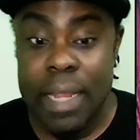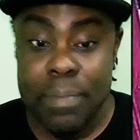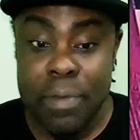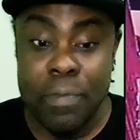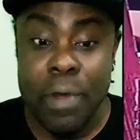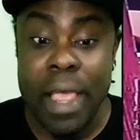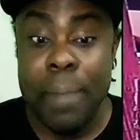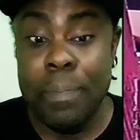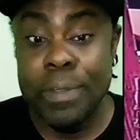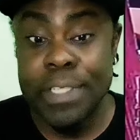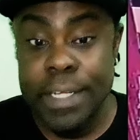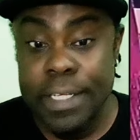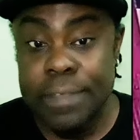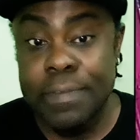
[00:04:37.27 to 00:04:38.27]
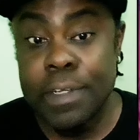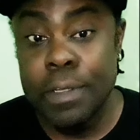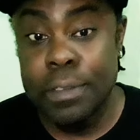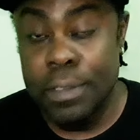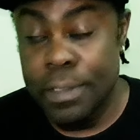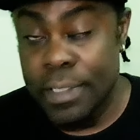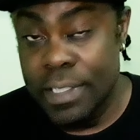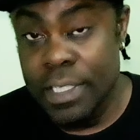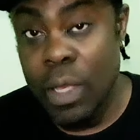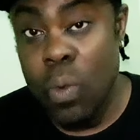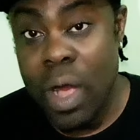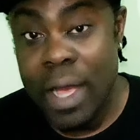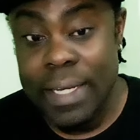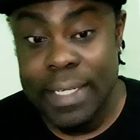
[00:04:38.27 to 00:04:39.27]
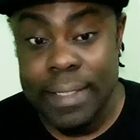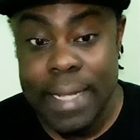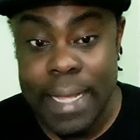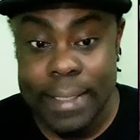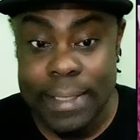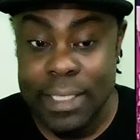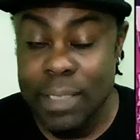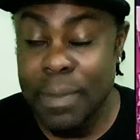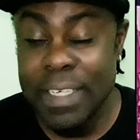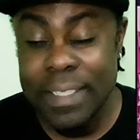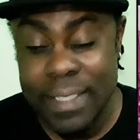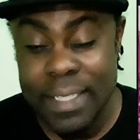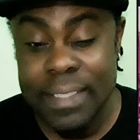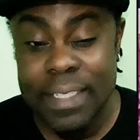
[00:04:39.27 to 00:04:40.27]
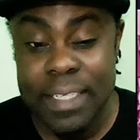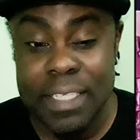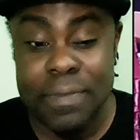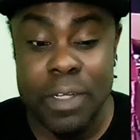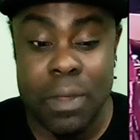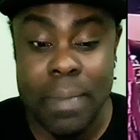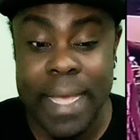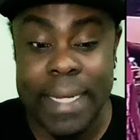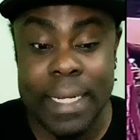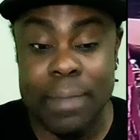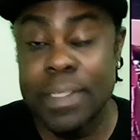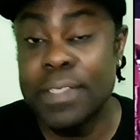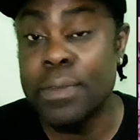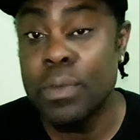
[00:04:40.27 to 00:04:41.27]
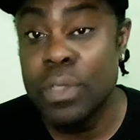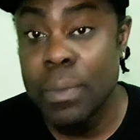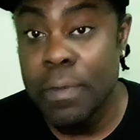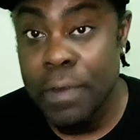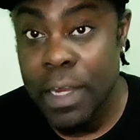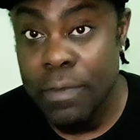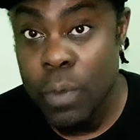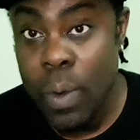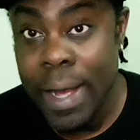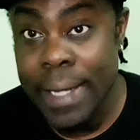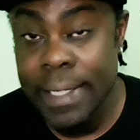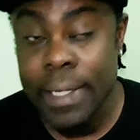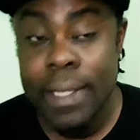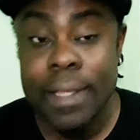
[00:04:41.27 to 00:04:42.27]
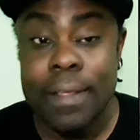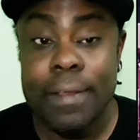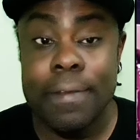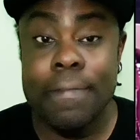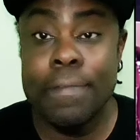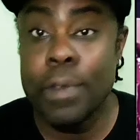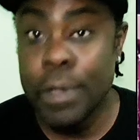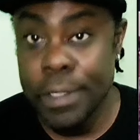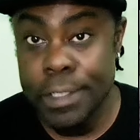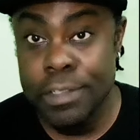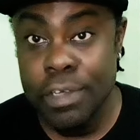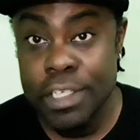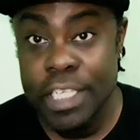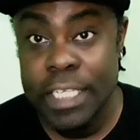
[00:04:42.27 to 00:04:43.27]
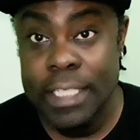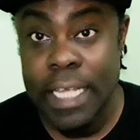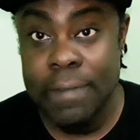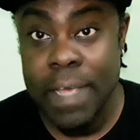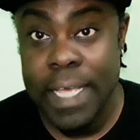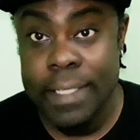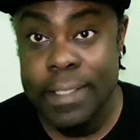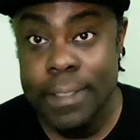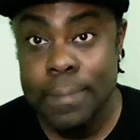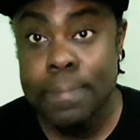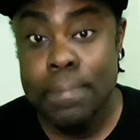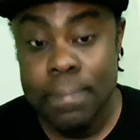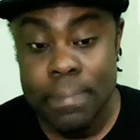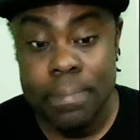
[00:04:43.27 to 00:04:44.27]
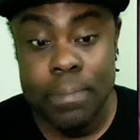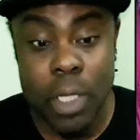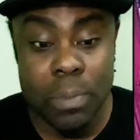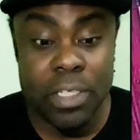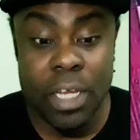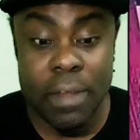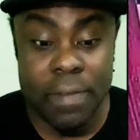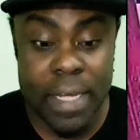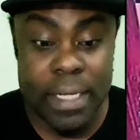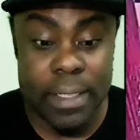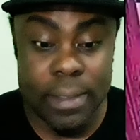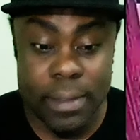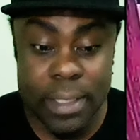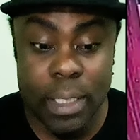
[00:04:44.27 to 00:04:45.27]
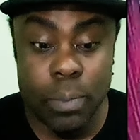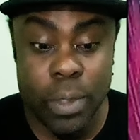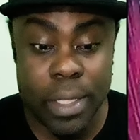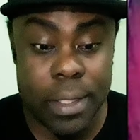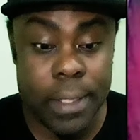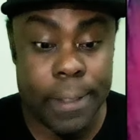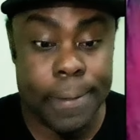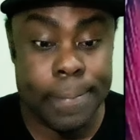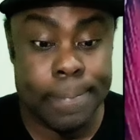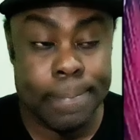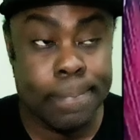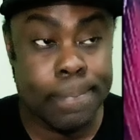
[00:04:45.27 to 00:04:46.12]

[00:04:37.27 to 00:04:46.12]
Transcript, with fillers: And before I present this video to you, this is a warning that some of the scenes in this video might not be suitable for everyone. Viewer discretion is advised. Observe and tell me what you think.